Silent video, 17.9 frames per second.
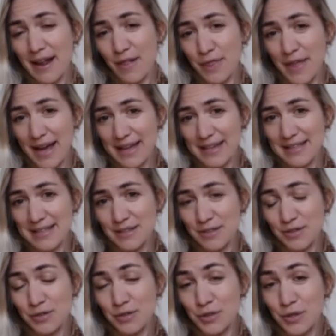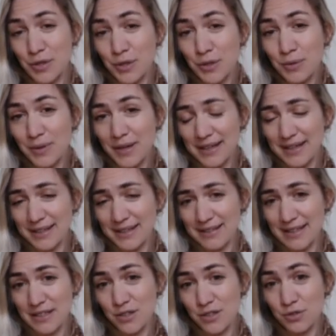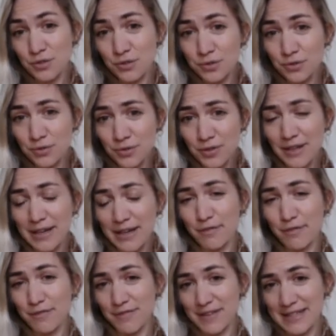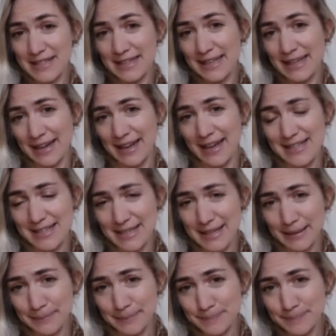that new earth is truly physicalizing